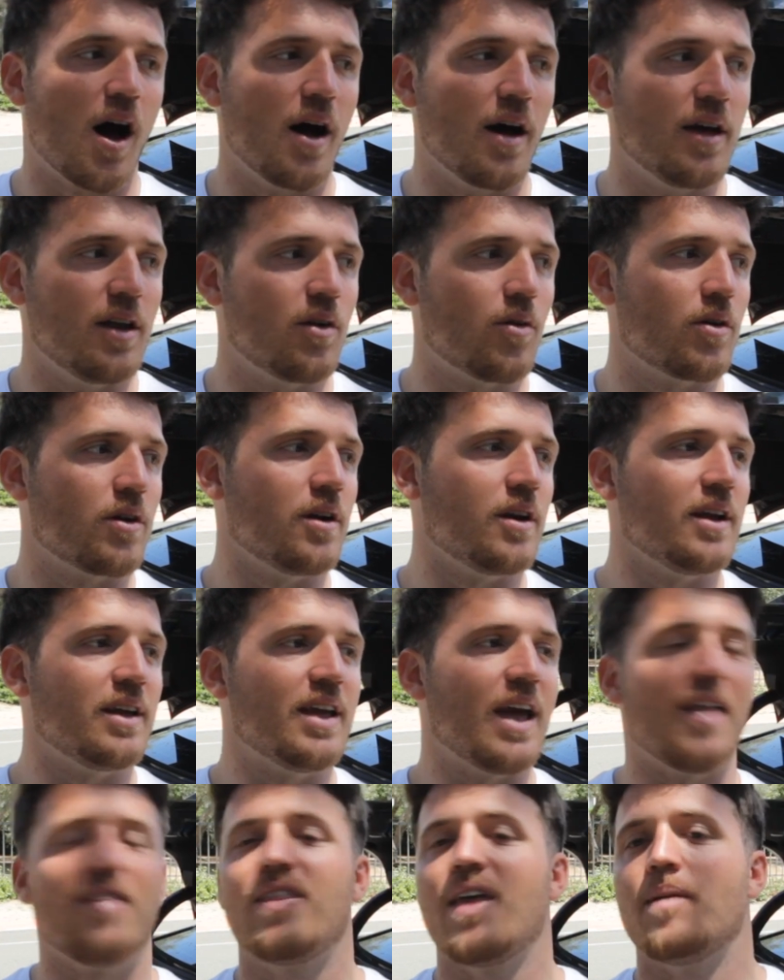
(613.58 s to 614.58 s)
in order to
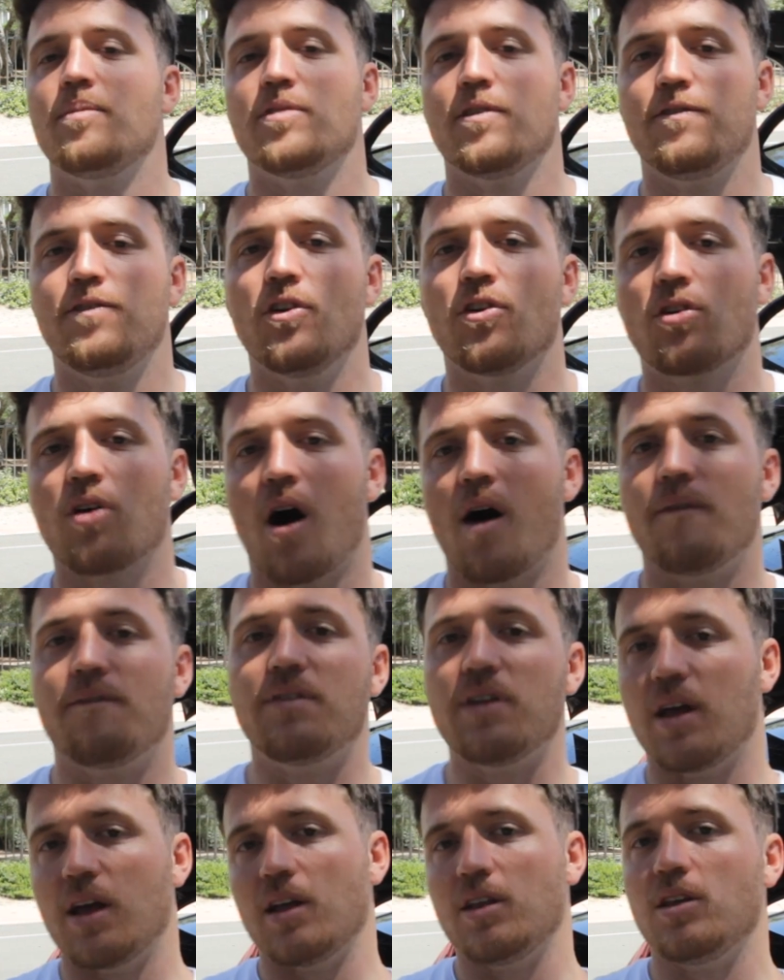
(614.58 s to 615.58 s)
get them to feel
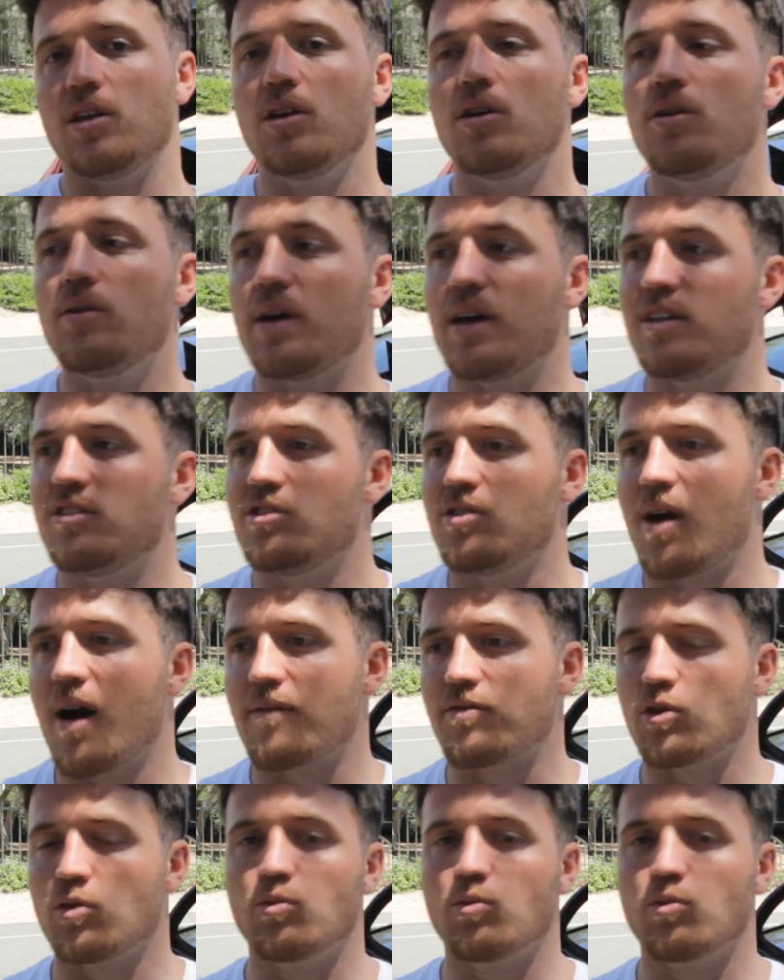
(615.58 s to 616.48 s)
confident in you is you have